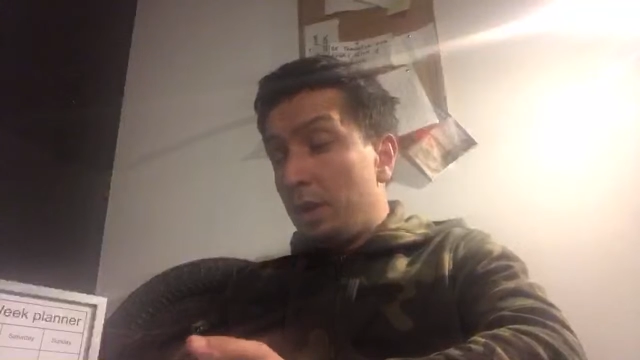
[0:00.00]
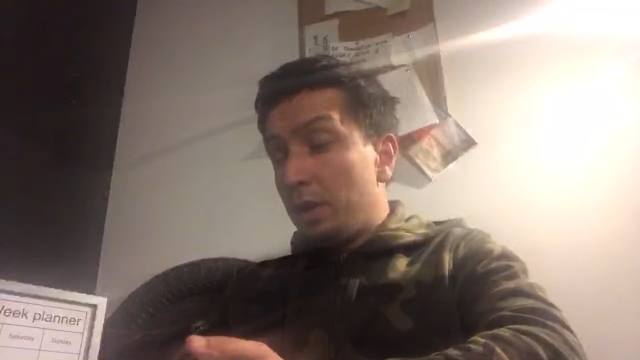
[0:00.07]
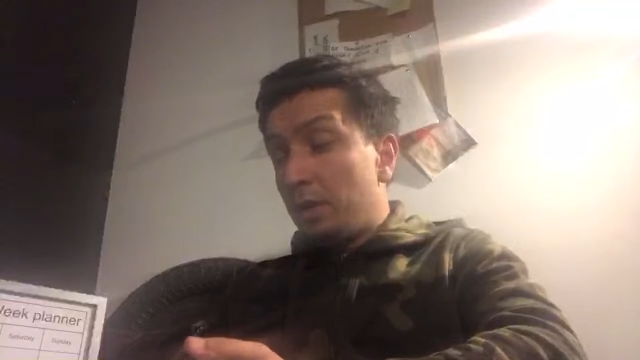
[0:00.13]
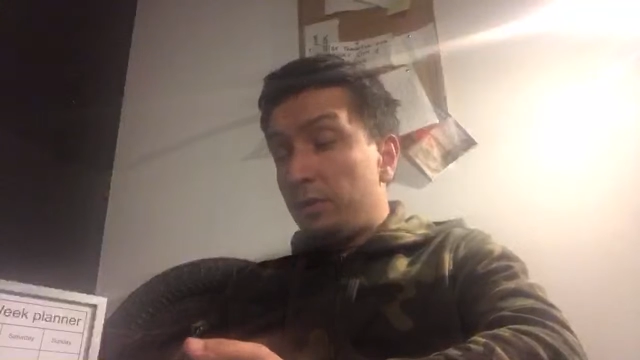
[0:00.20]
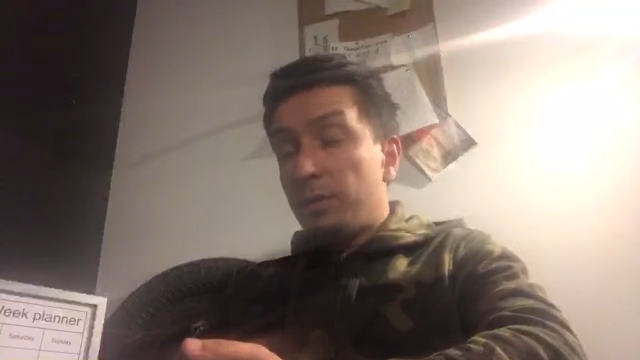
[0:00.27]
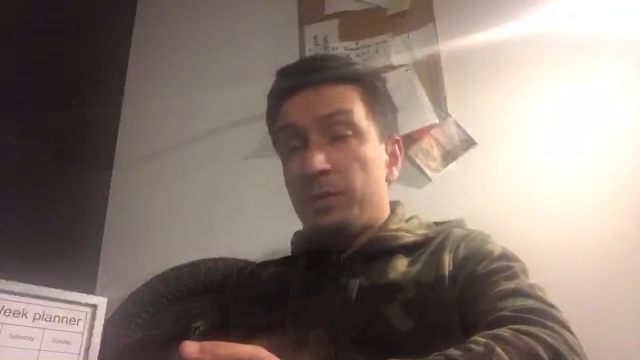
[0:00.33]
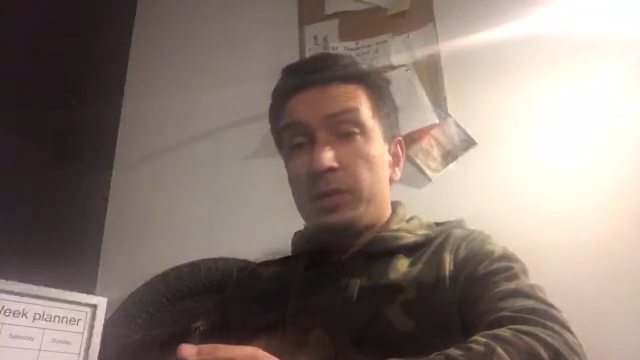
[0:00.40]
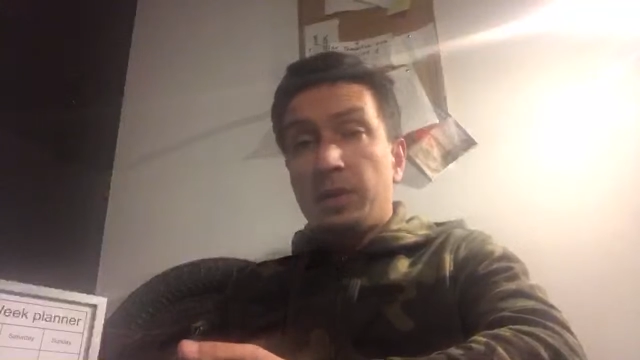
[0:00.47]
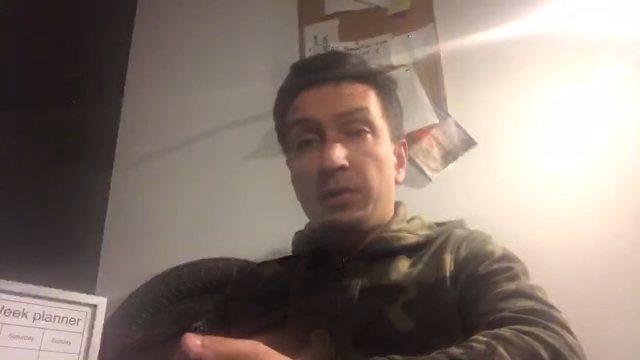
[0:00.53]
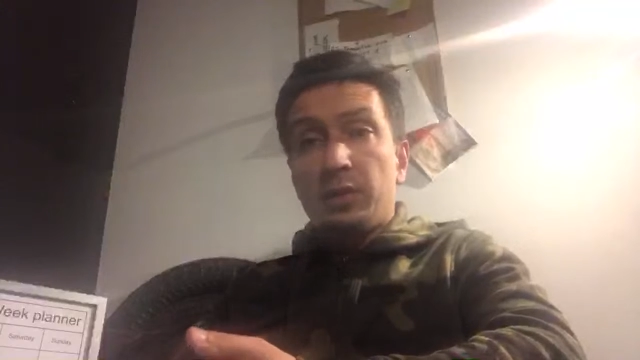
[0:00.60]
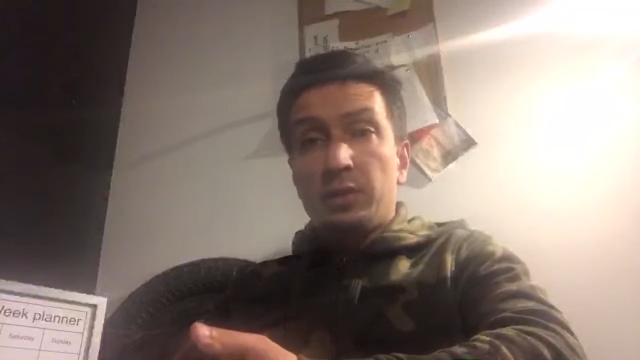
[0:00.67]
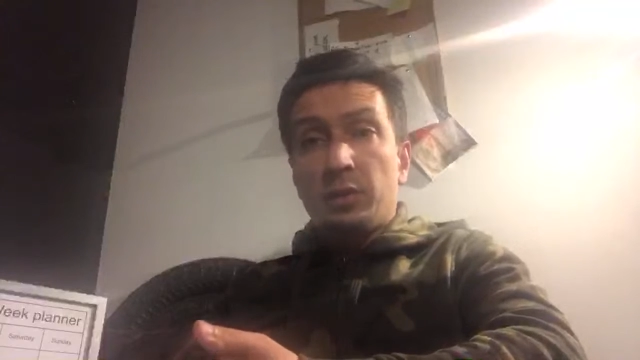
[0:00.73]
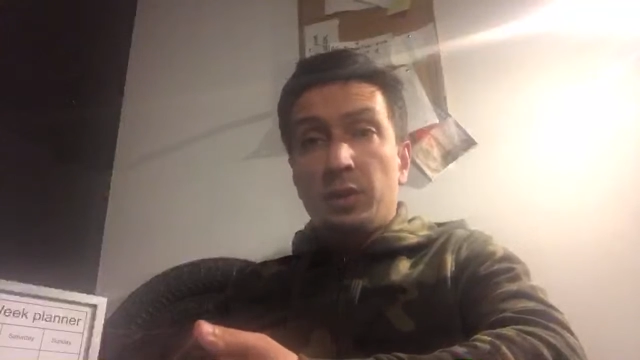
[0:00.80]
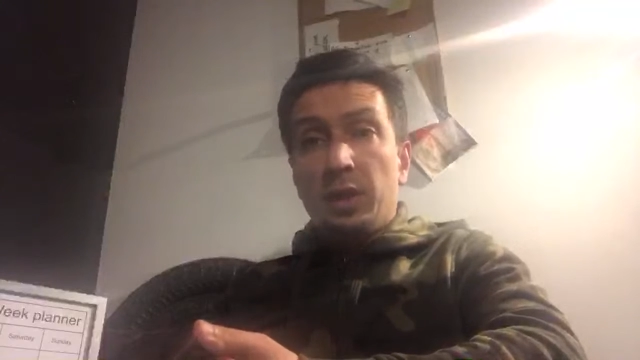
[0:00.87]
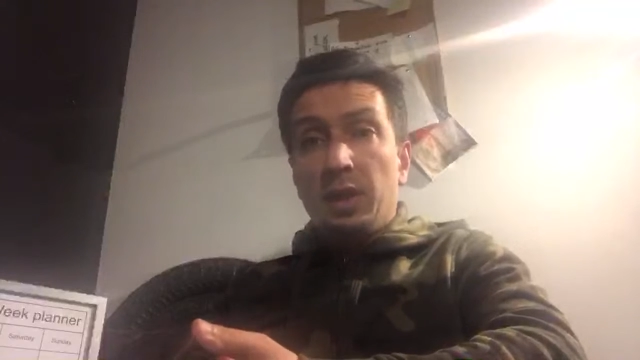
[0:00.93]
Then from 7
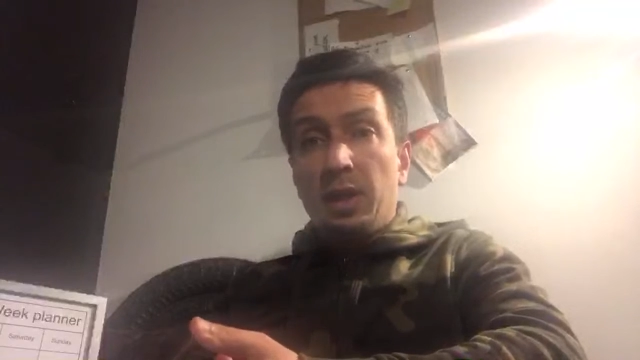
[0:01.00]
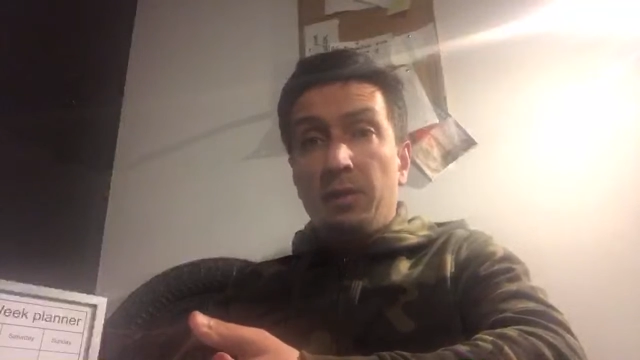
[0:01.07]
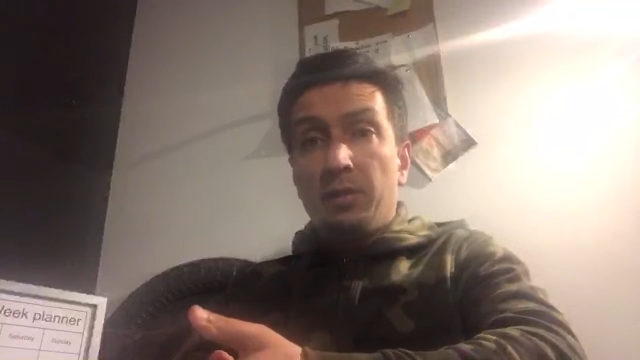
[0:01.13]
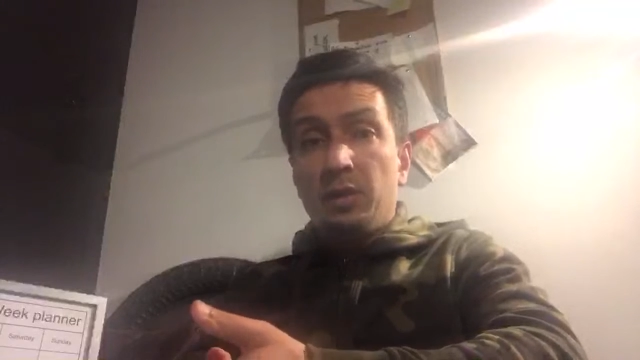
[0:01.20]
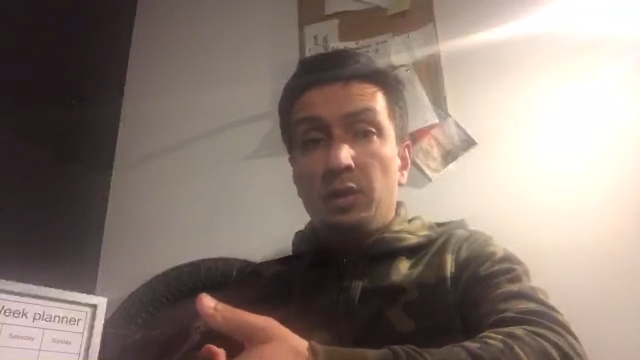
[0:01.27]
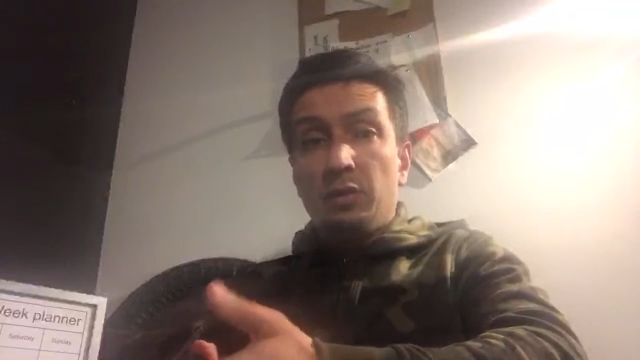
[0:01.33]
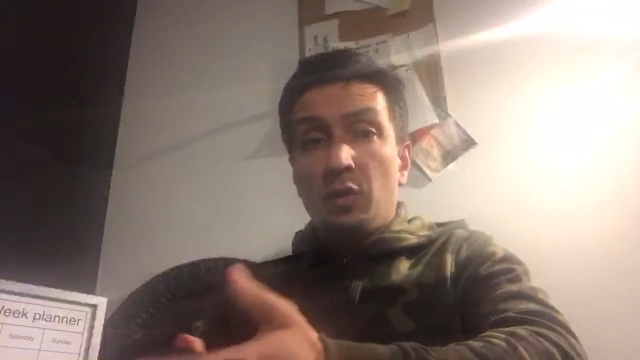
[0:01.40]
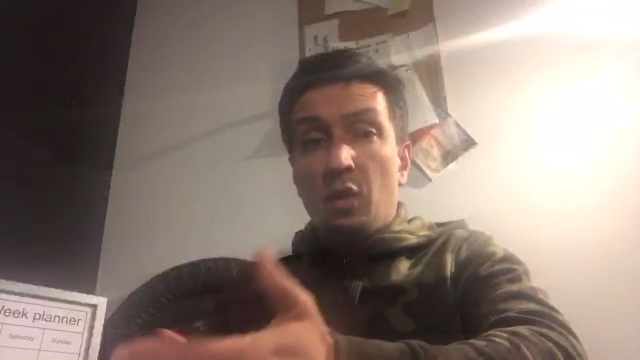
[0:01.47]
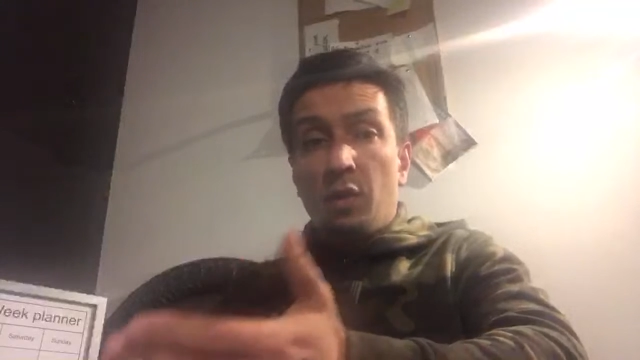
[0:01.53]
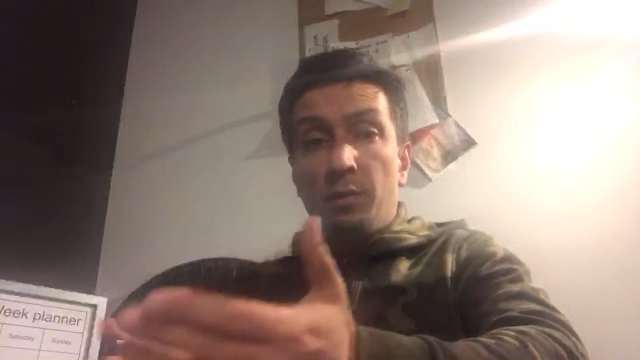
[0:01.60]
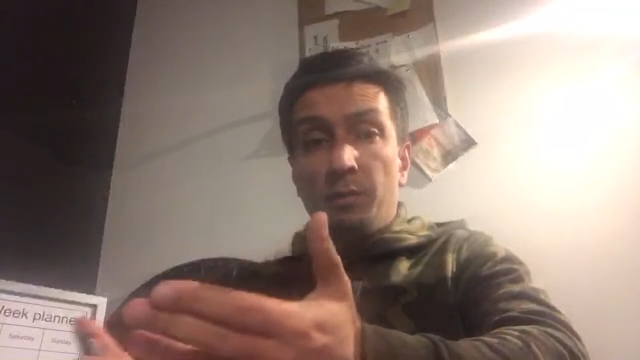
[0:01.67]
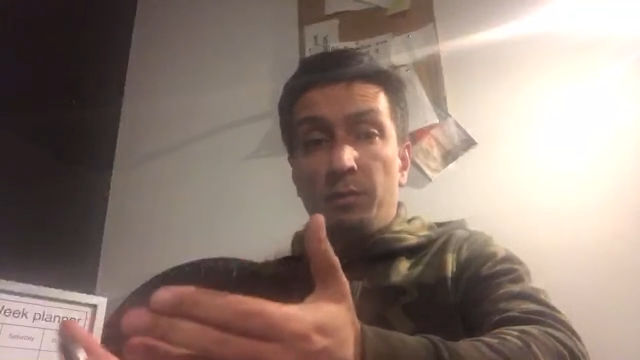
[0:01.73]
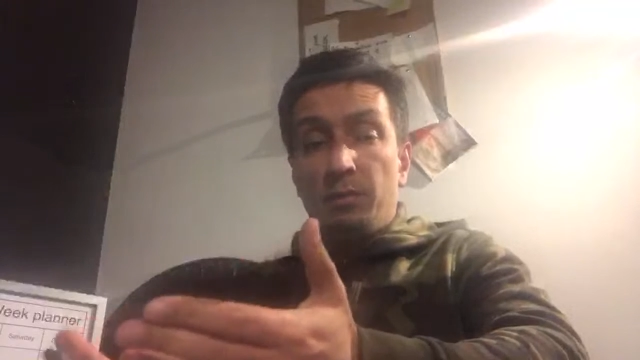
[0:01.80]
to 11, you've got